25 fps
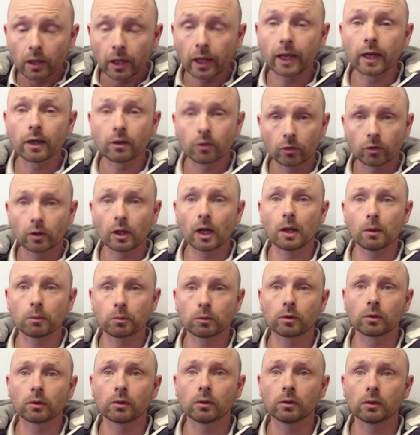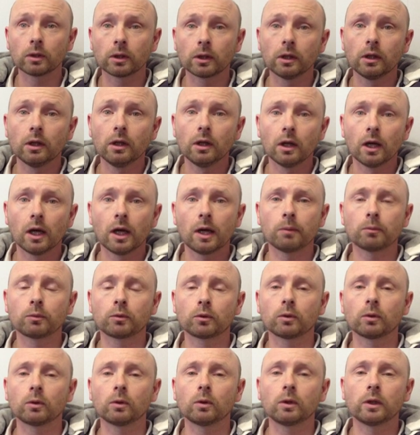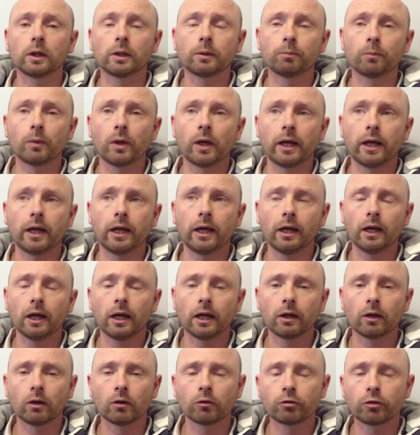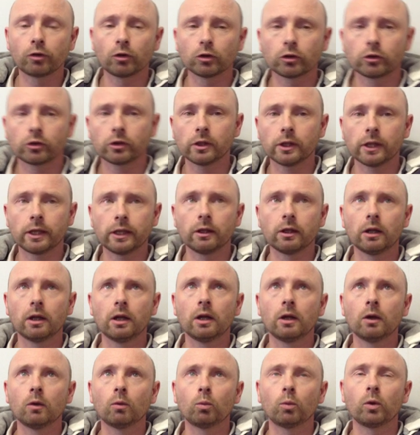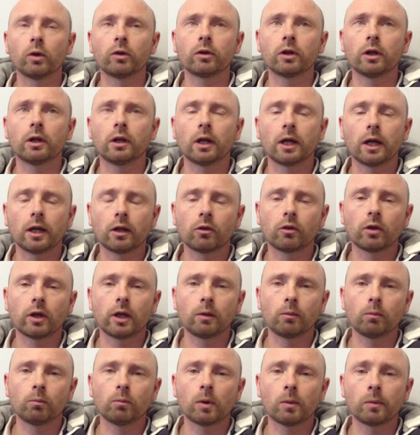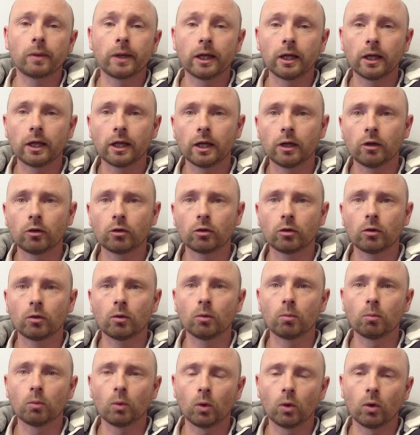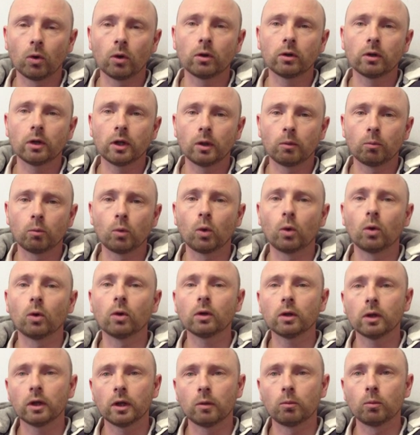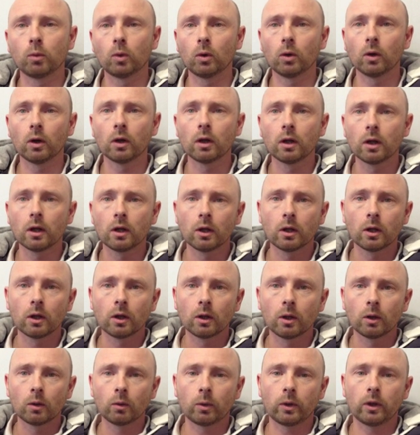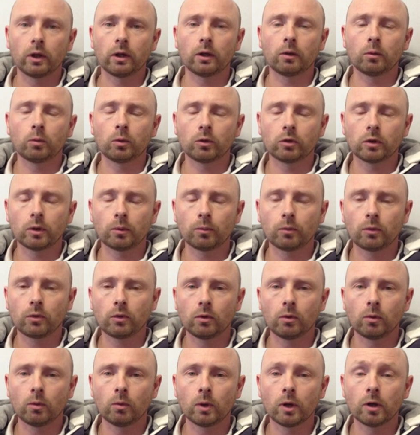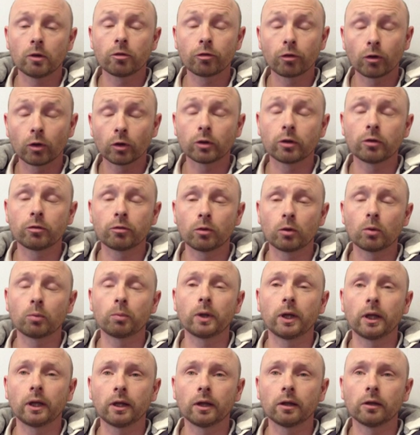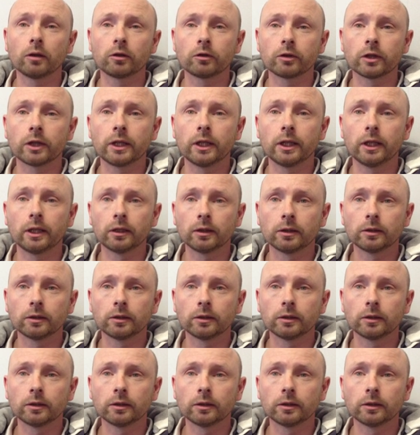Yes, absolutely, absolutely. And unfortunately, within that time, my medication got more and more and more, where I was up to 44 painkillers a day.